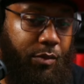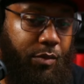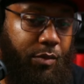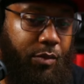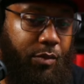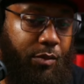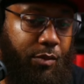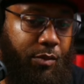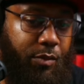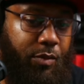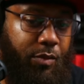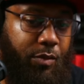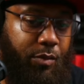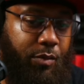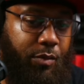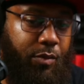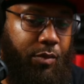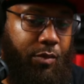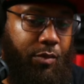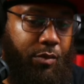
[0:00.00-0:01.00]

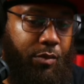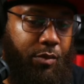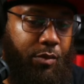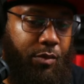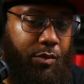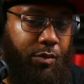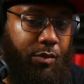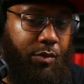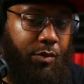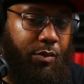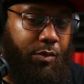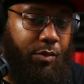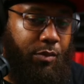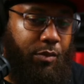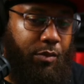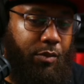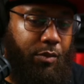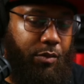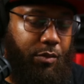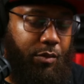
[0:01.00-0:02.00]

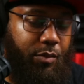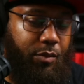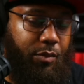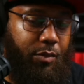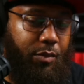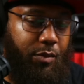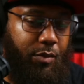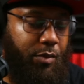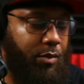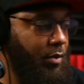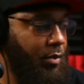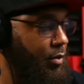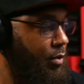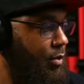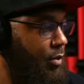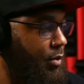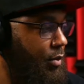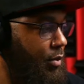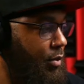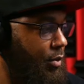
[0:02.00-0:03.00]

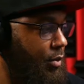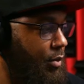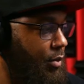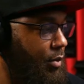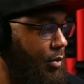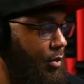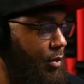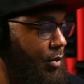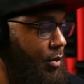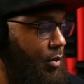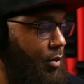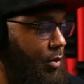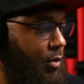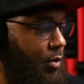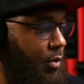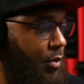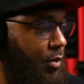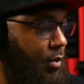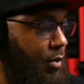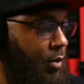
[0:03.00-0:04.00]

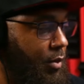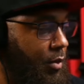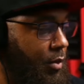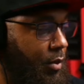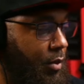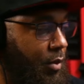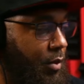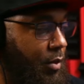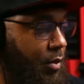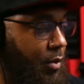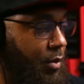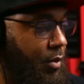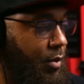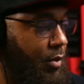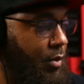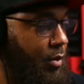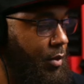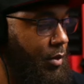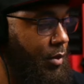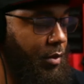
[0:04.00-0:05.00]

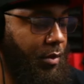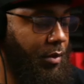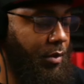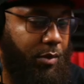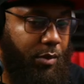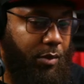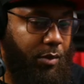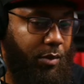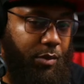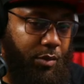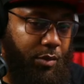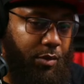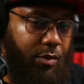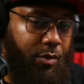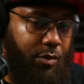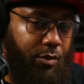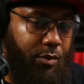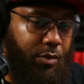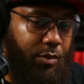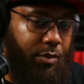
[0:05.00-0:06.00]

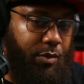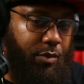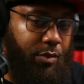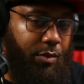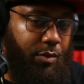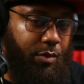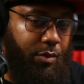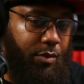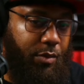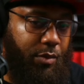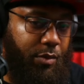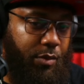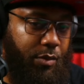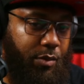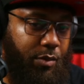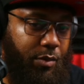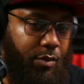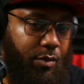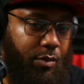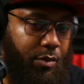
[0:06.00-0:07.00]

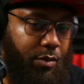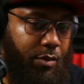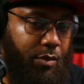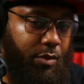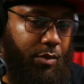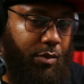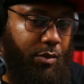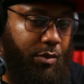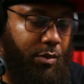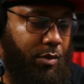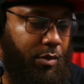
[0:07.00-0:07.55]
This person isn't speaking.